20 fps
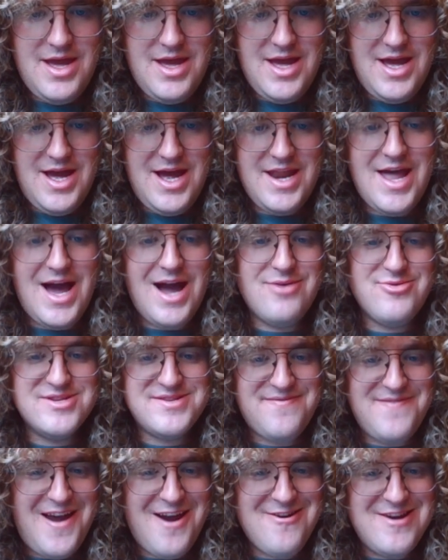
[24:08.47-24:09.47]
And I was
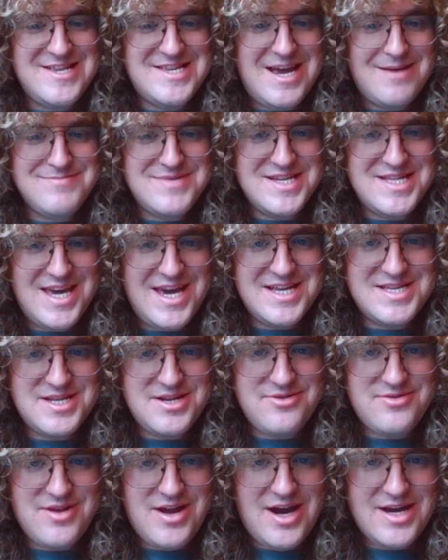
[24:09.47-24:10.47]
very tempted here to
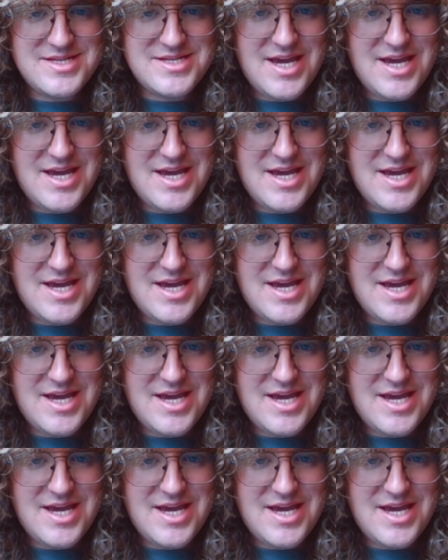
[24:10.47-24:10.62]
do knight